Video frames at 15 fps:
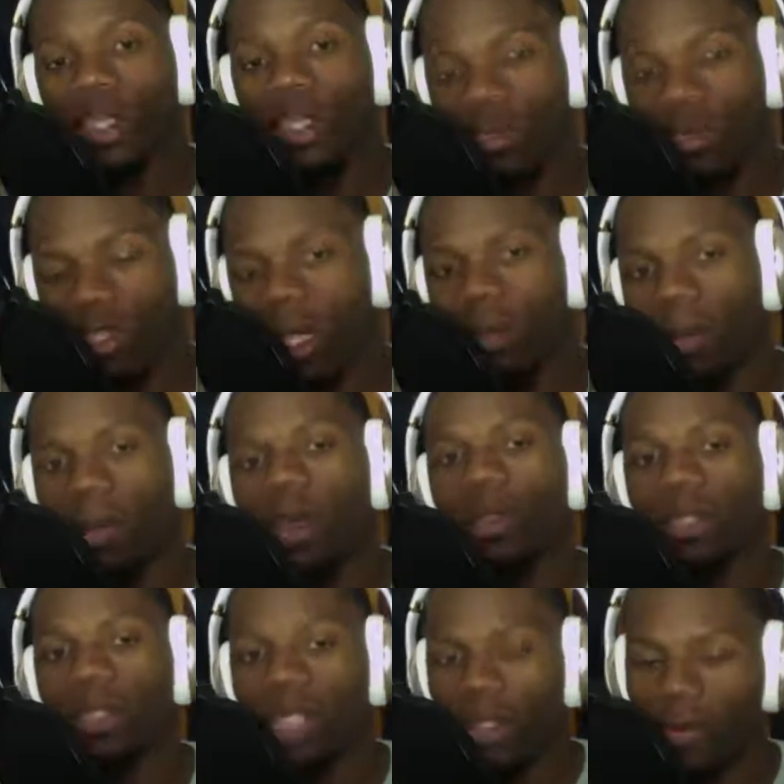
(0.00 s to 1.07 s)
do jump
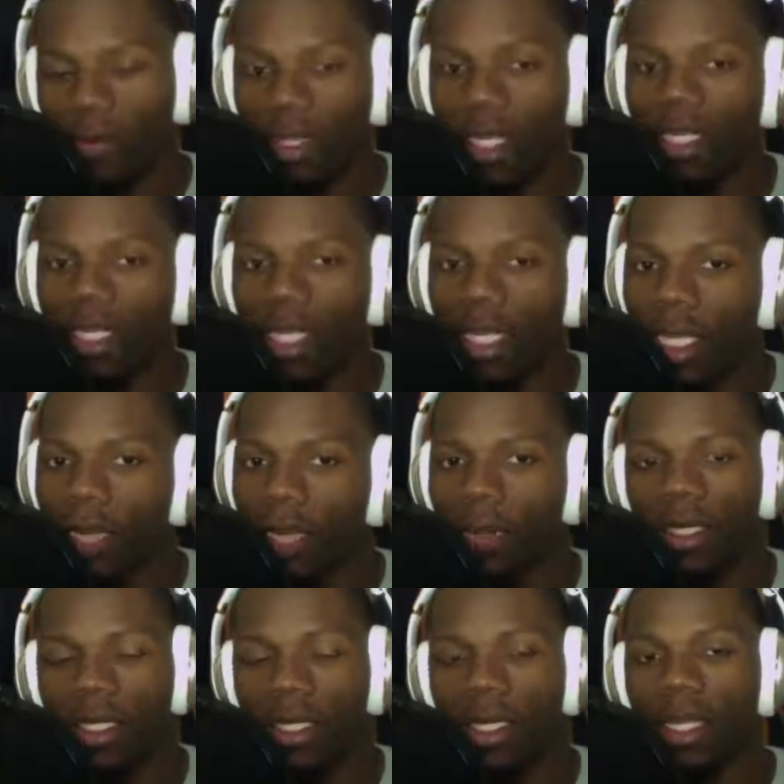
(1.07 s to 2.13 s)
balls and different things like that,
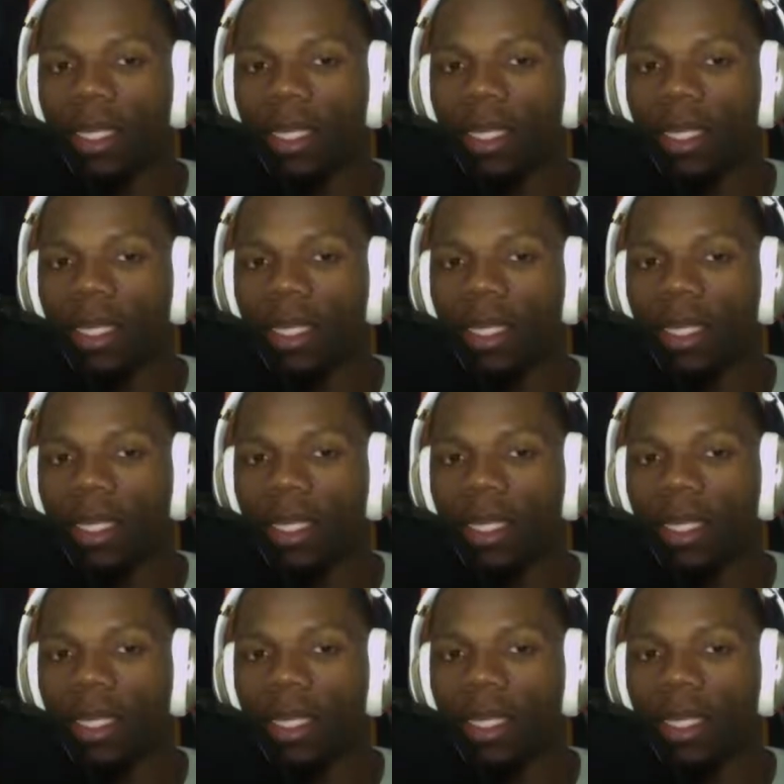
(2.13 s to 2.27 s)
but